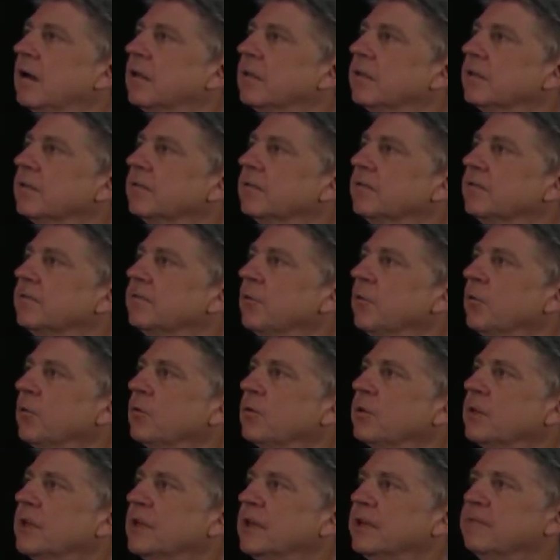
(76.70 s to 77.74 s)

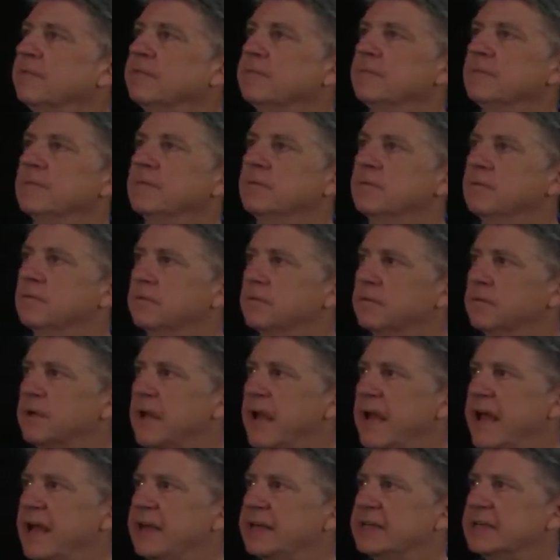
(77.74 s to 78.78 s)
the
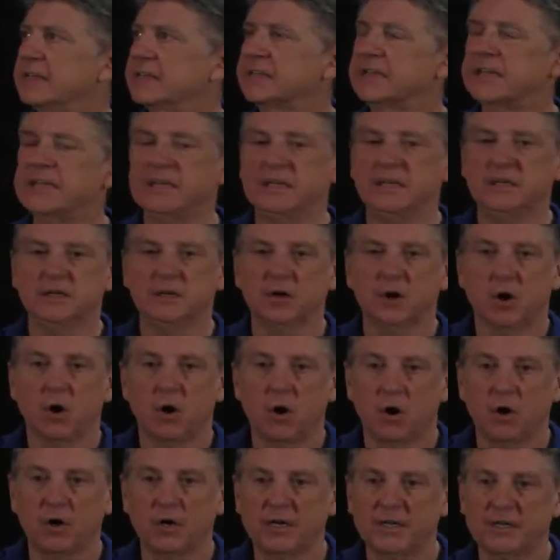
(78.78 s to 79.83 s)
antecedent
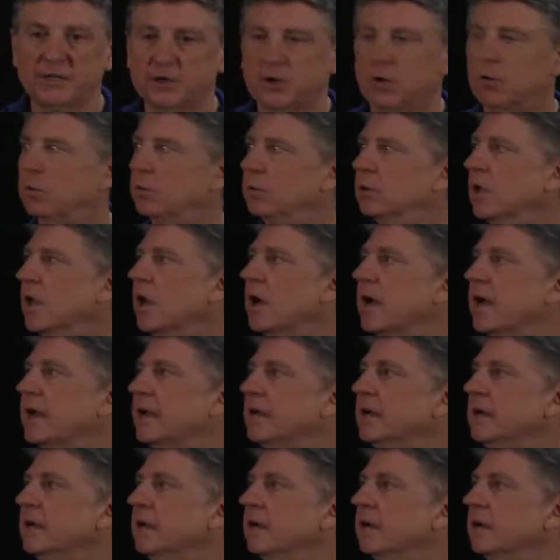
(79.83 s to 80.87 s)
on its own
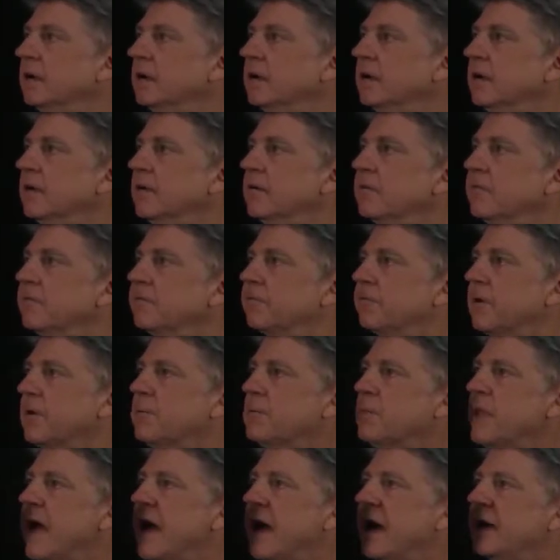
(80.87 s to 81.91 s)
line,
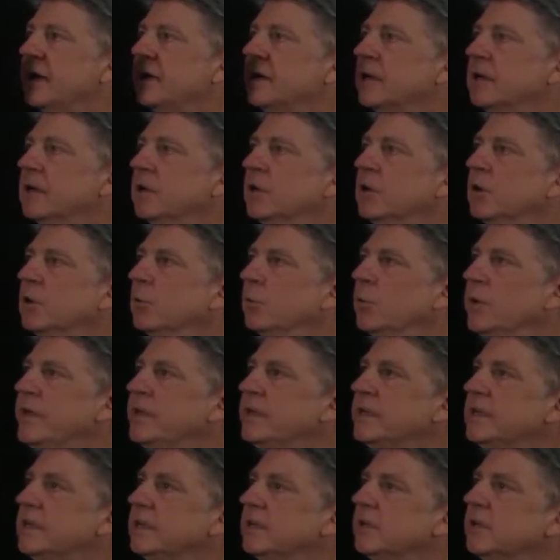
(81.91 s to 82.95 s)
from that we
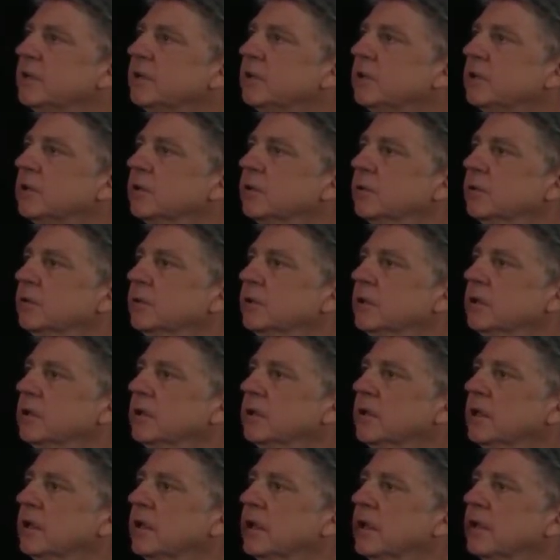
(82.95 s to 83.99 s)
can conclude
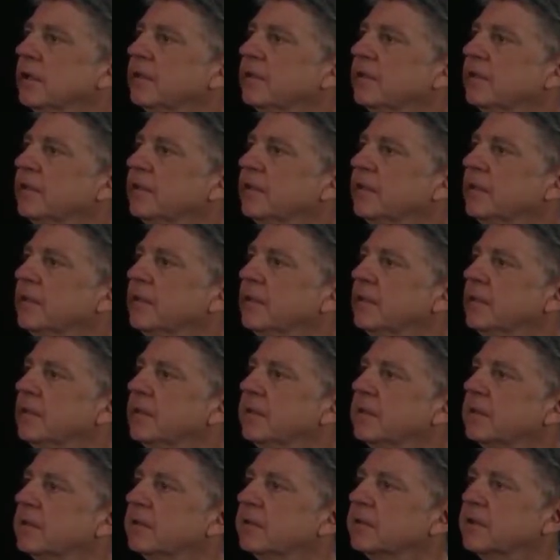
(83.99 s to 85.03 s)

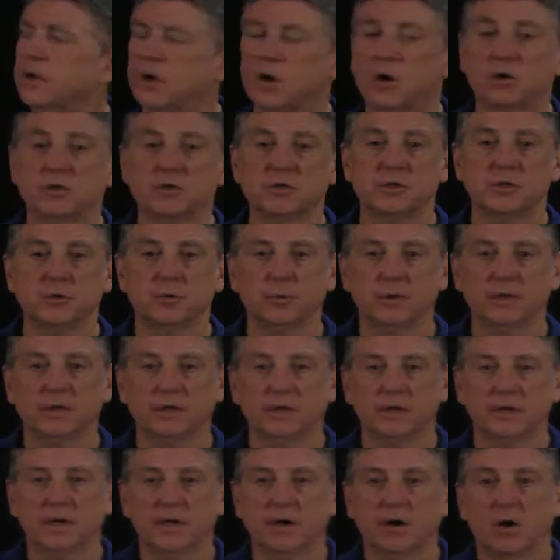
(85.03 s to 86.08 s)
the consequent
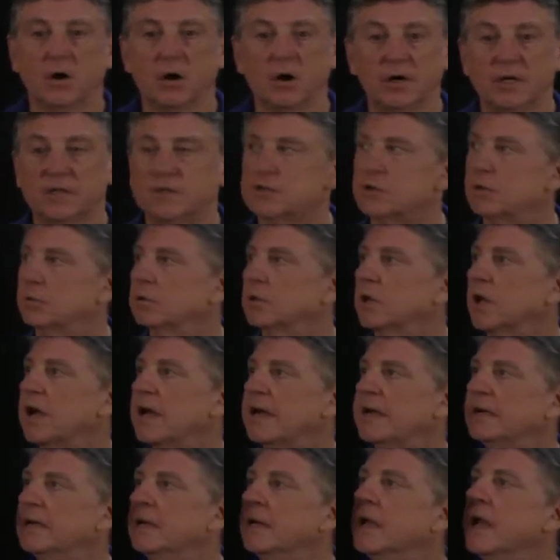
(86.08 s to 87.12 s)
on its own
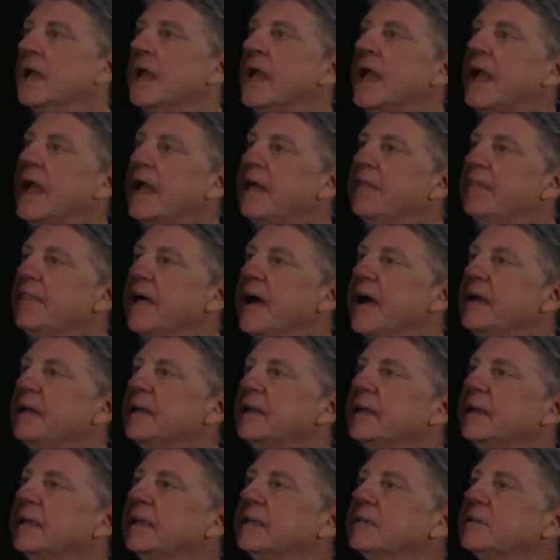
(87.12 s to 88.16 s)
line. And
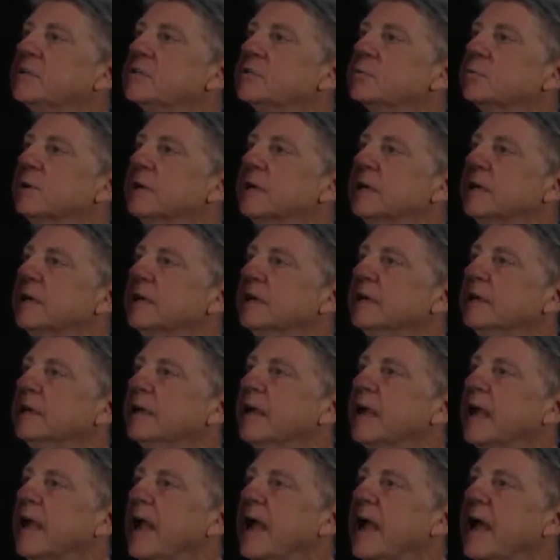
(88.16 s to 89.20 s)
that is written
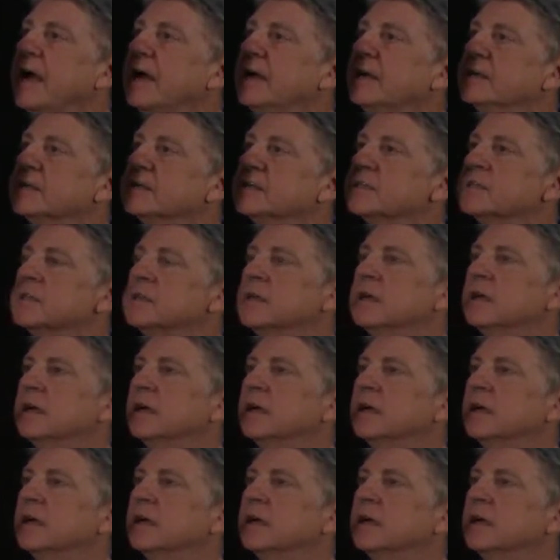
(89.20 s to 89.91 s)
as